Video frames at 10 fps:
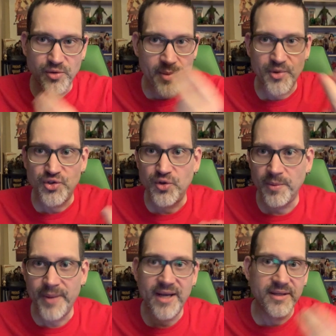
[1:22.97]
remember
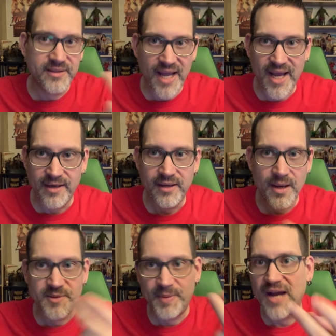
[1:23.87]
Superman dead,
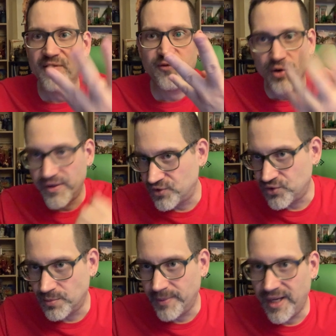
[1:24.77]
comes back, four different
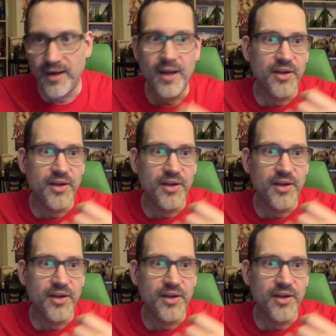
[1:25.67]
Superman.